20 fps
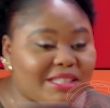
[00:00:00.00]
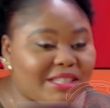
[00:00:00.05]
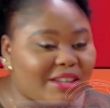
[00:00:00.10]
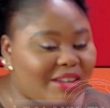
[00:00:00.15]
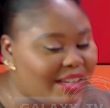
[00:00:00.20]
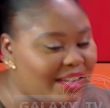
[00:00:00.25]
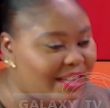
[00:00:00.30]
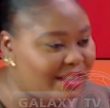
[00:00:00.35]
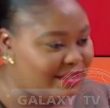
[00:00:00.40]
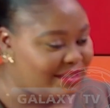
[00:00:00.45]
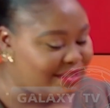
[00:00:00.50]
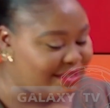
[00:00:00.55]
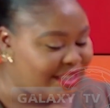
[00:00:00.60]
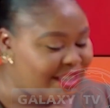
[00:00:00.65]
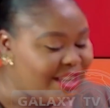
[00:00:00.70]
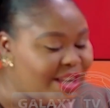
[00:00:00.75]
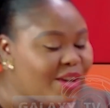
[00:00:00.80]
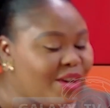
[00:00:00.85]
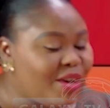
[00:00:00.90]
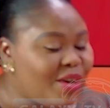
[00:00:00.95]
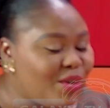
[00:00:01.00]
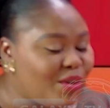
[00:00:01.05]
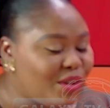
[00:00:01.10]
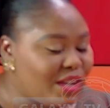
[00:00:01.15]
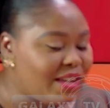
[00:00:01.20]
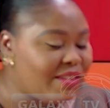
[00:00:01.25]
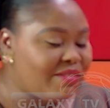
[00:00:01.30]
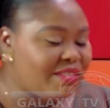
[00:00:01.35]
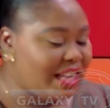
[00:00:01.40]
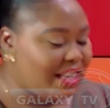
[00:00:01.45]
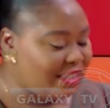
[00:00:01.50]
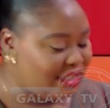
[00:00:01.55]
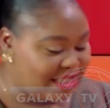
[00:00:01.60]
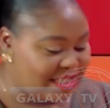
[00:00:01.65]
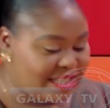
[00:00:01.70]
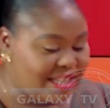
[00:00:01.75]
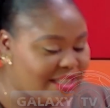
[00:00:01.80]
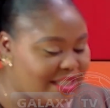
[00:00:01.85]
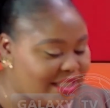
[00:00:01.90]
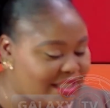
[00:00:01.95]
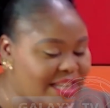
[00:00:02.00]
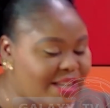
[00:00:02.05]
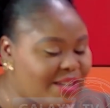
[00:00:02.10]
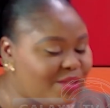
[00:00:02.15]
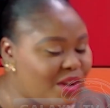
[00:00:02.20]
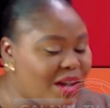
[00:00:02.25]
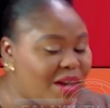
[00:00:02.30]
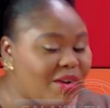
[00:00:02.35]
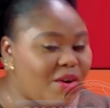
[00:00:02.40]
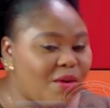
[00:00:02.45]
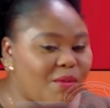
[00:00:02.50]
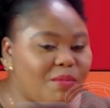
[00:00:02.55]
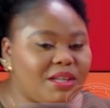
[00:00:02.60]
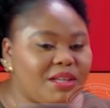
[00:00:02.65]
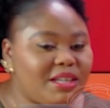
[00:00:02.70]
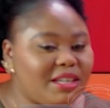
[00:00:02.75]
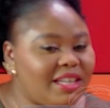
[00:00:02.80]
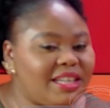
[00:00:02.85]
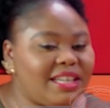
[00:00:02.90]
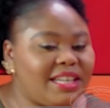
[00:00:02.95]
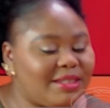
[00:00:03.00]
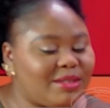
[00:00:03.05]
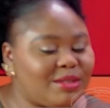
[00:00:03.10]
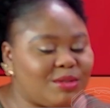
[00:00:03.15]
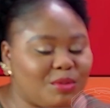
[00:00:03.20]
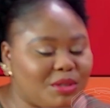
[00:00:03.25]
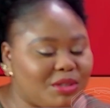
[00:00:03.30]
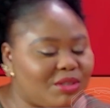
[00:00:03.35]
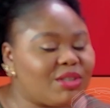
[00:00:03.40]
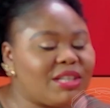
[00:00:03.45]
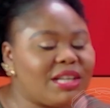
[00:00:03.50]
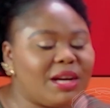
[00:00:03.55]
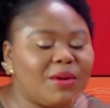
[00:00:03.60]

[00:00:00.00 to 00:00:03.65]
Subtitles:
I'm like, okay, if that's the case, then you are coming in next week so that